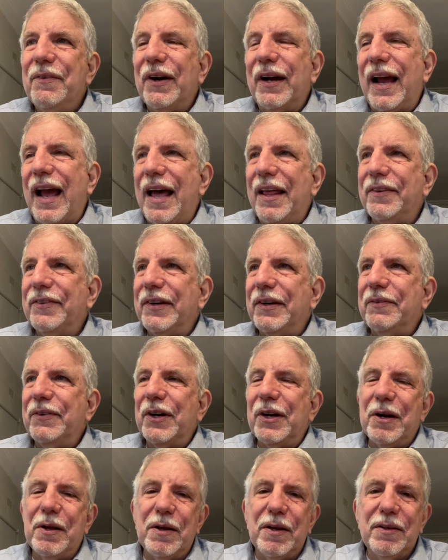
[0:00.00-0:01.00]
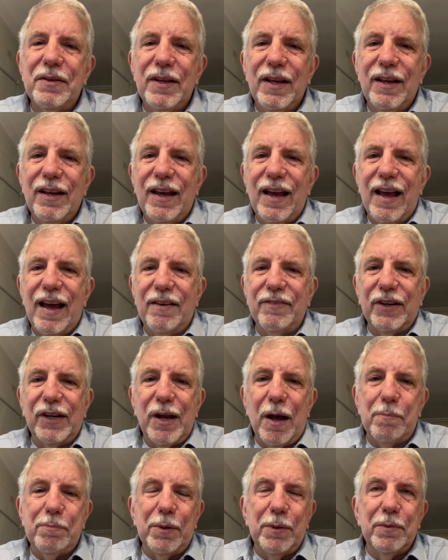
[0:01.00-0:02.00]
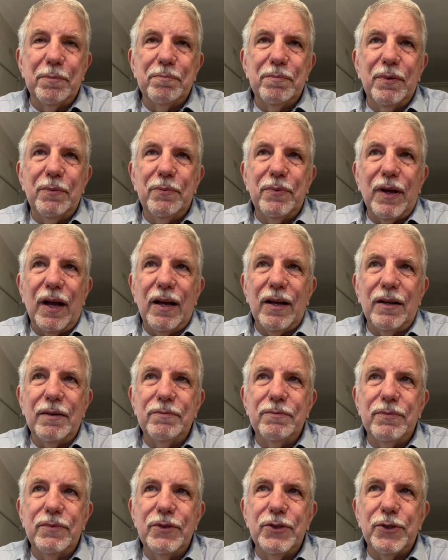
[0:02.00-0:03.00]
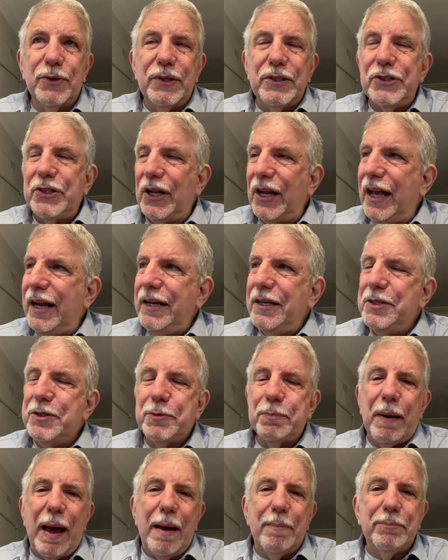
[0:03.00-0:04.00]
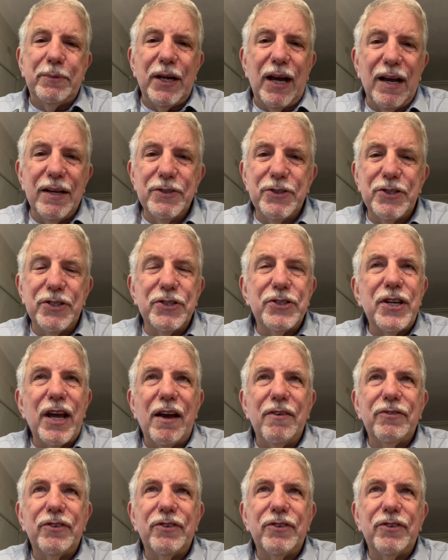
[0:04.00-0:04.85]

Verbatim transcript: We're gathering. We're going to have a couple uh, Jewish ladies baptized this